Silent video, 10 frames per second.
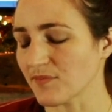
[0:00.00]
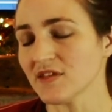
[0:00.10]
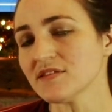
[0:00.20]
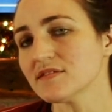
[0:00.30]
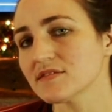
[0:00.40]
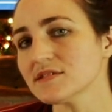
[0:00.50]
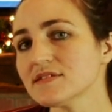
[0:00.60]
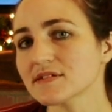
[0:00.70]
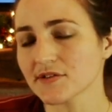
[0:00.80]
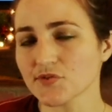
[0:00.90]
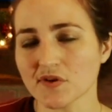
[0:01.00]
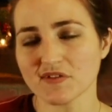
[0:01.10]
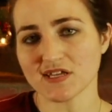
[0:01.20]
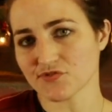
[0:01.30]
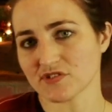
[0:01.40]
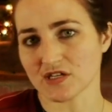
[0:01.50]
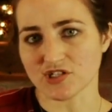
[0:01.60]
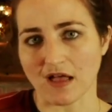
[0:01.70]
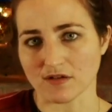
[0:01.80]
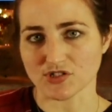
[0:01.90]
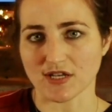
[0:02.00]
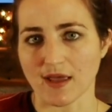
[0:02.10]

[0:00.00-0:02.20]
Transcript: this is sort of an interesting challenge,